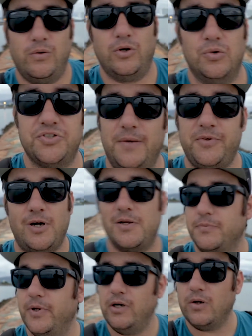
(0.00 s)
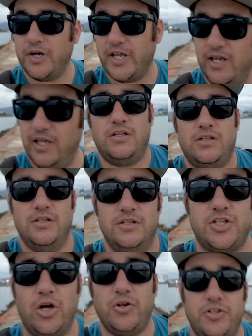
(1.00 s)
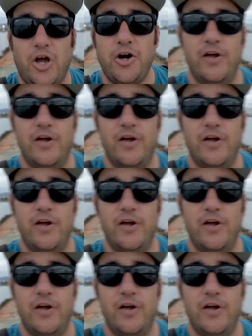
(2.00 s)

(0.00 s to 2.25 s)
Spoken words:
we're all sometimes a bit naughty. So don't